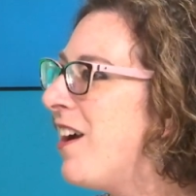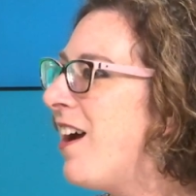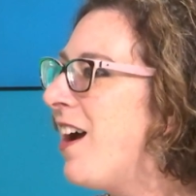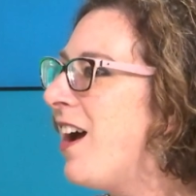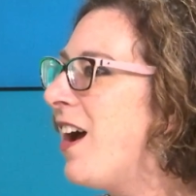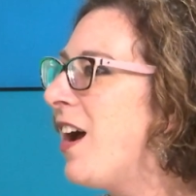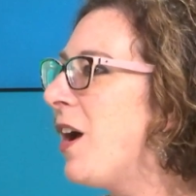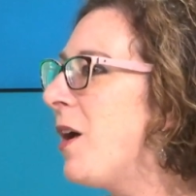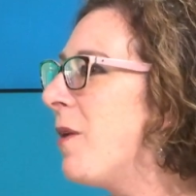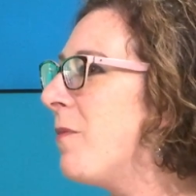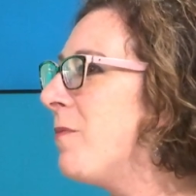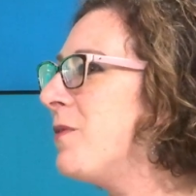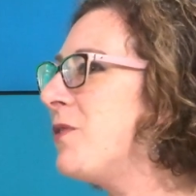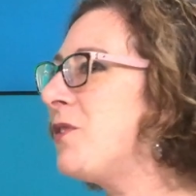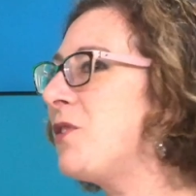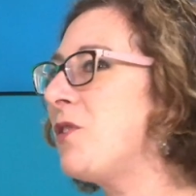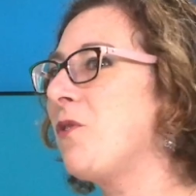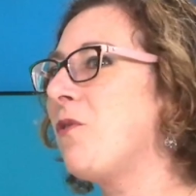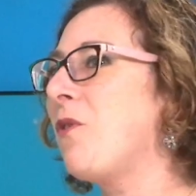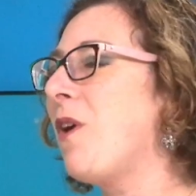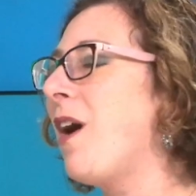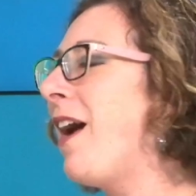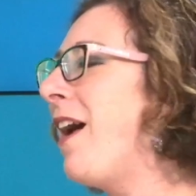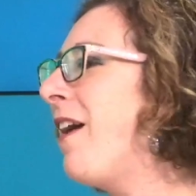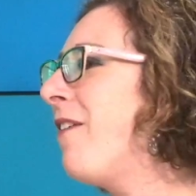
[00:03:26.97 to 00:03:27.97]
Um, so
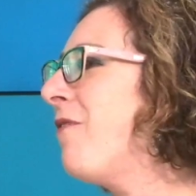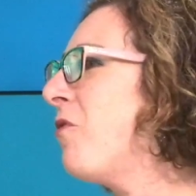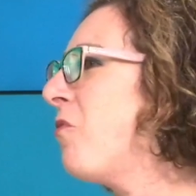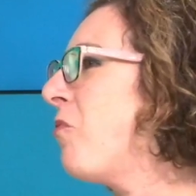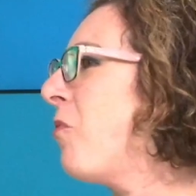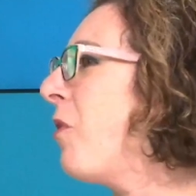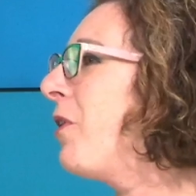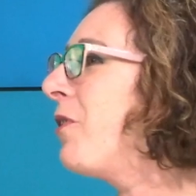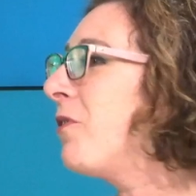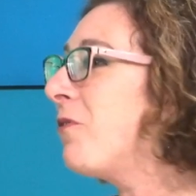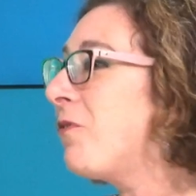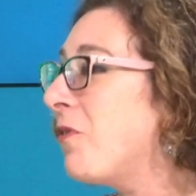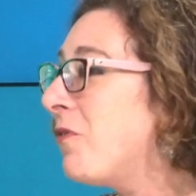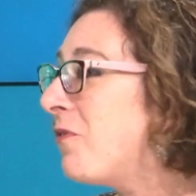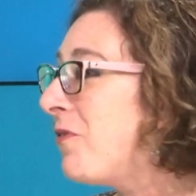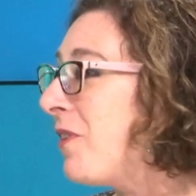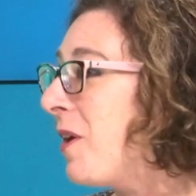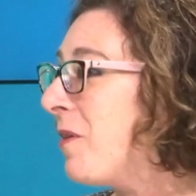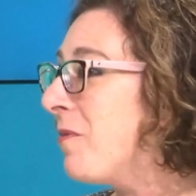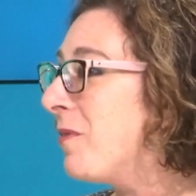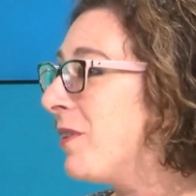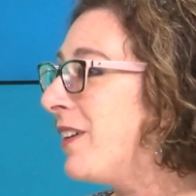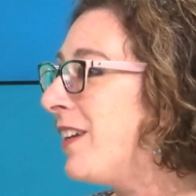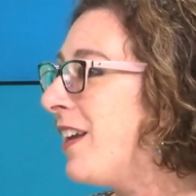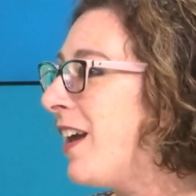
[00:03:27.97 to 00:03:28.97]
I have a wonderful
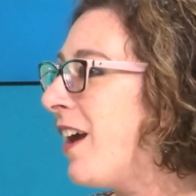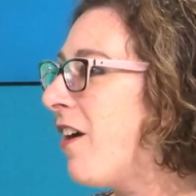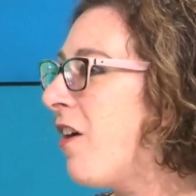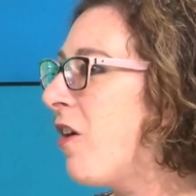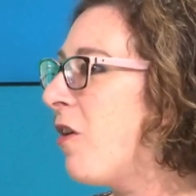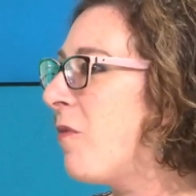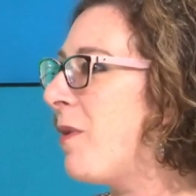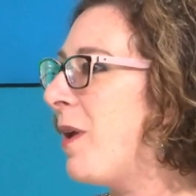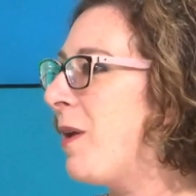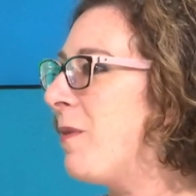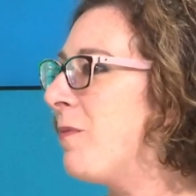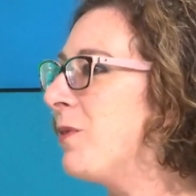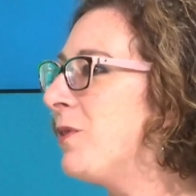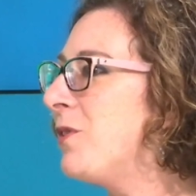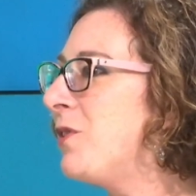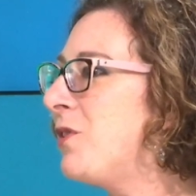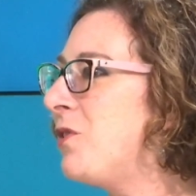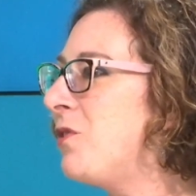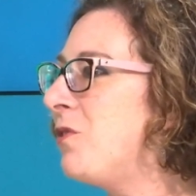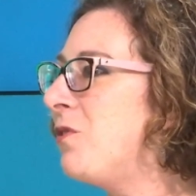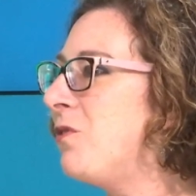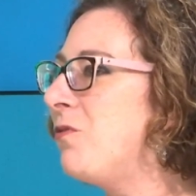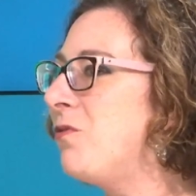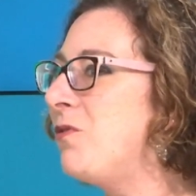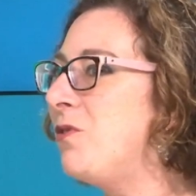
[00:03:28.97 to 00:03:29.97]
family now. I'm able
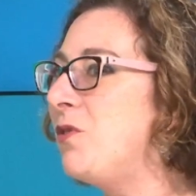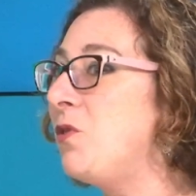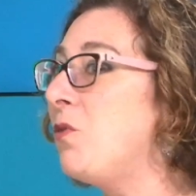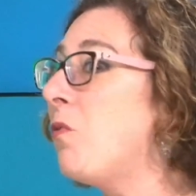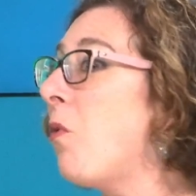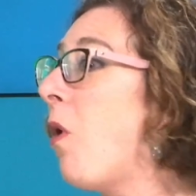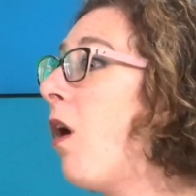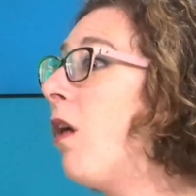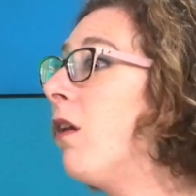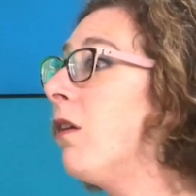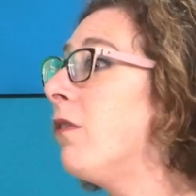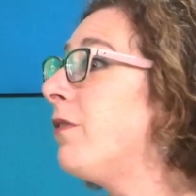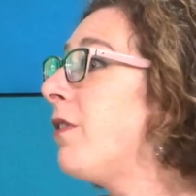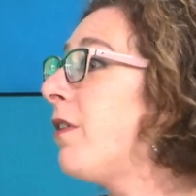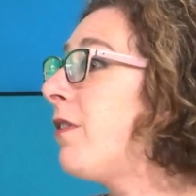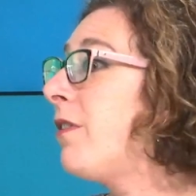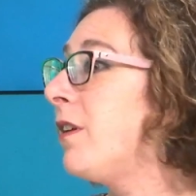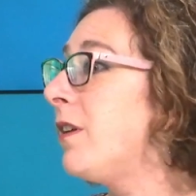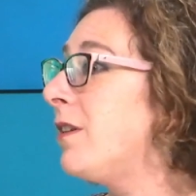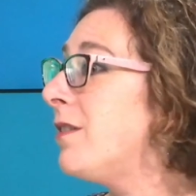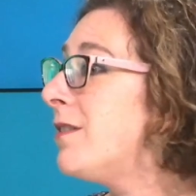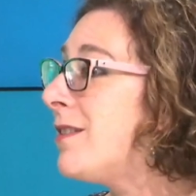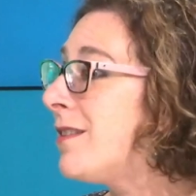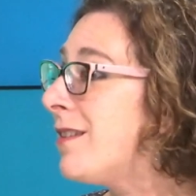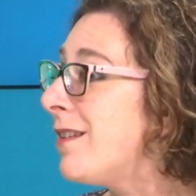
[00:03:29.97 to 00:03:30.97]
to do all of the
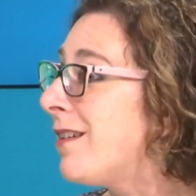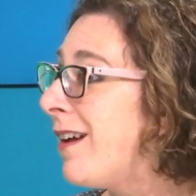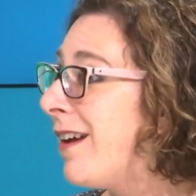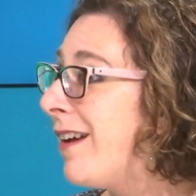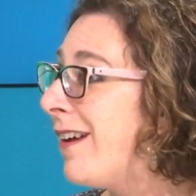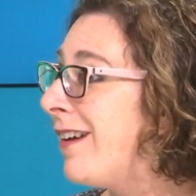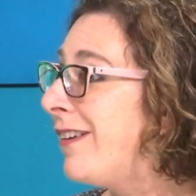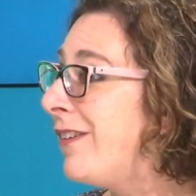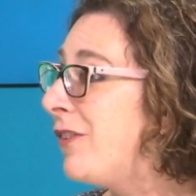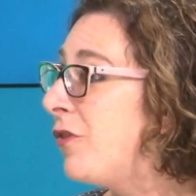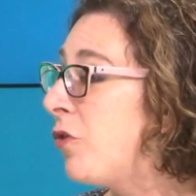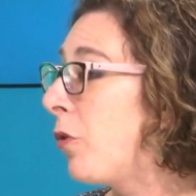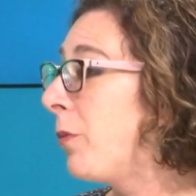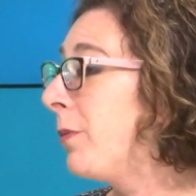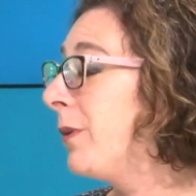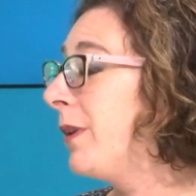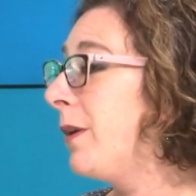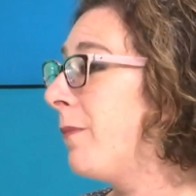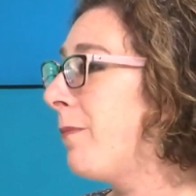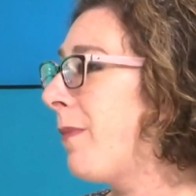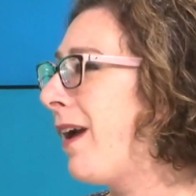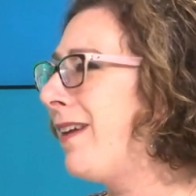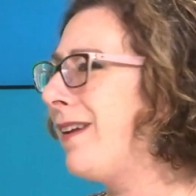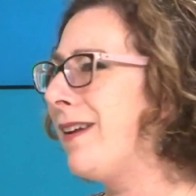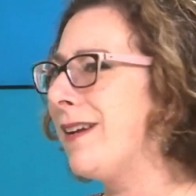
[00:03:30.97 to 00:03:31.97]
things that I normally
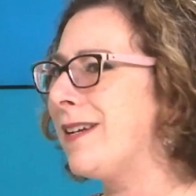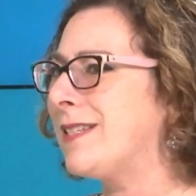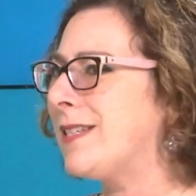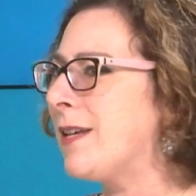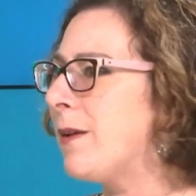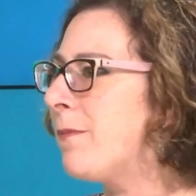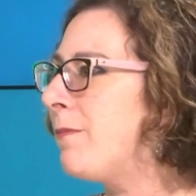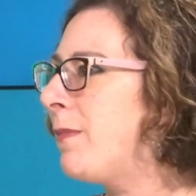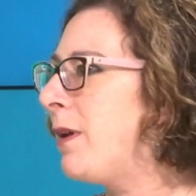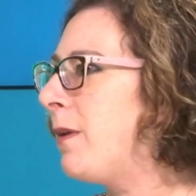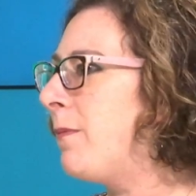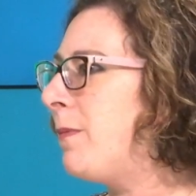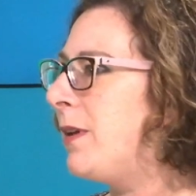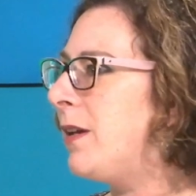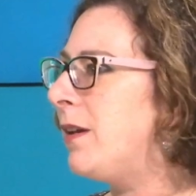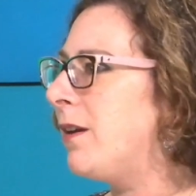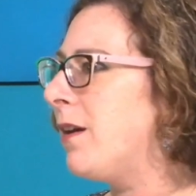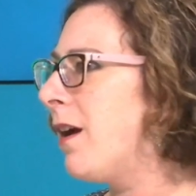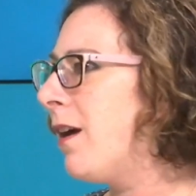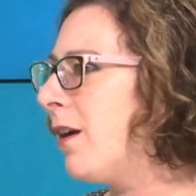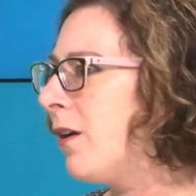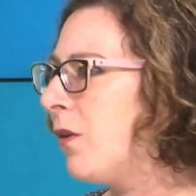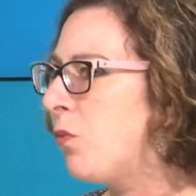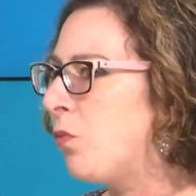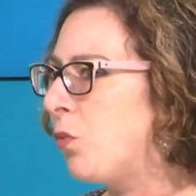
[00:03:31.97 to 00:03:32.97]
might, except maybe
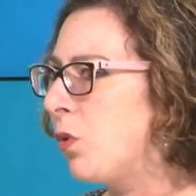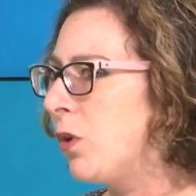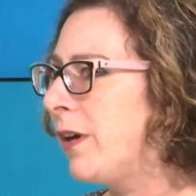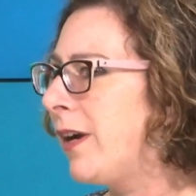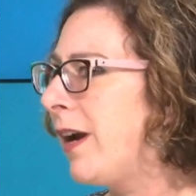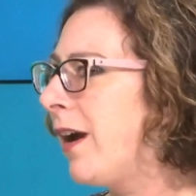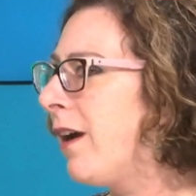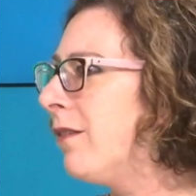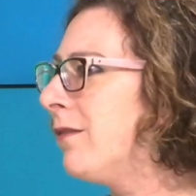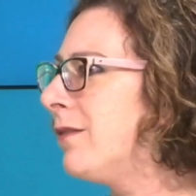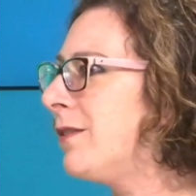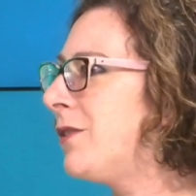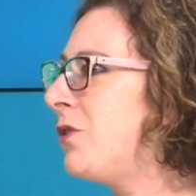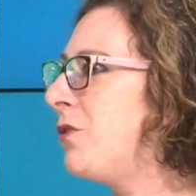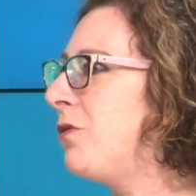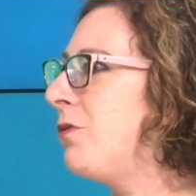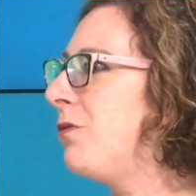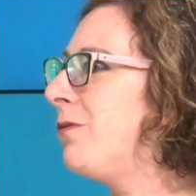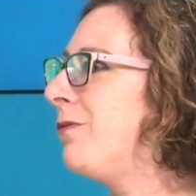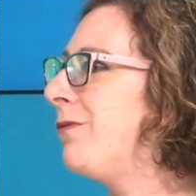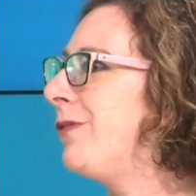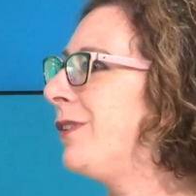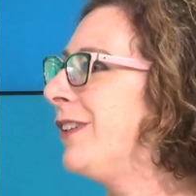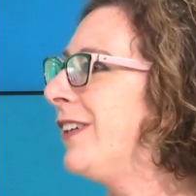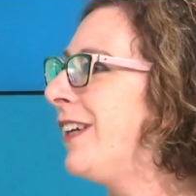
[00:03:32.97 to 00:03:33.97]
uh, work out
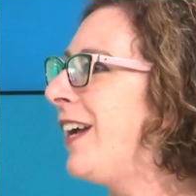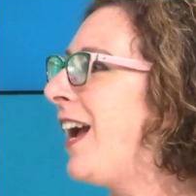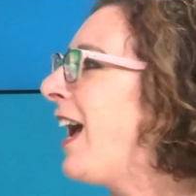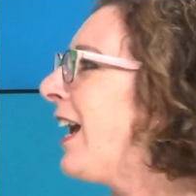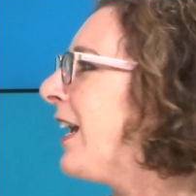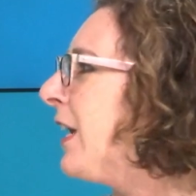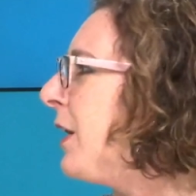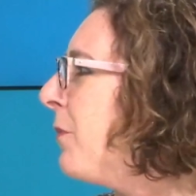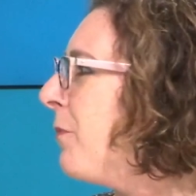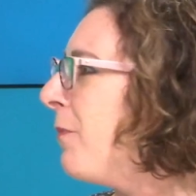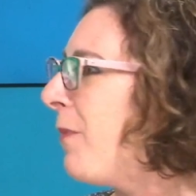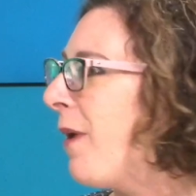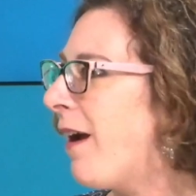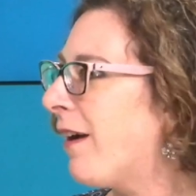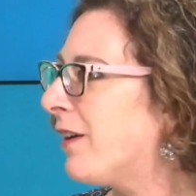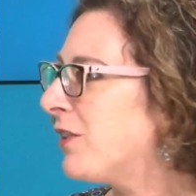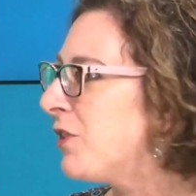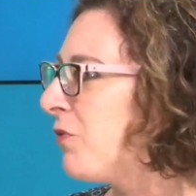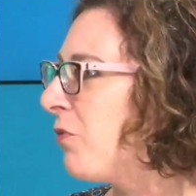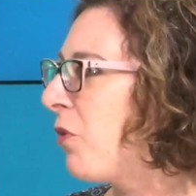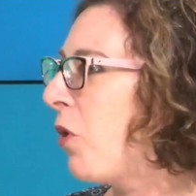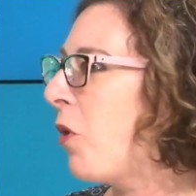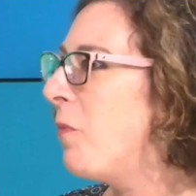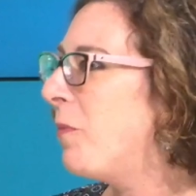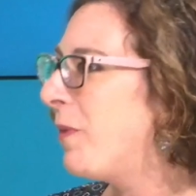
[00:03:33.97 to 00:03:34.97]
to really high impact
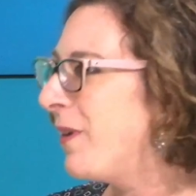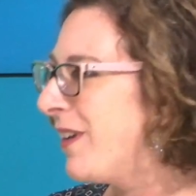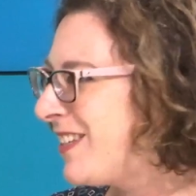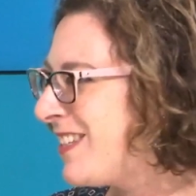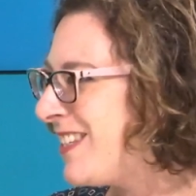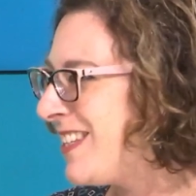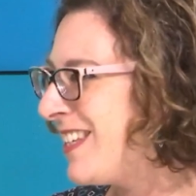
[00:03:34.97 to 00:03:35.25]
aerobics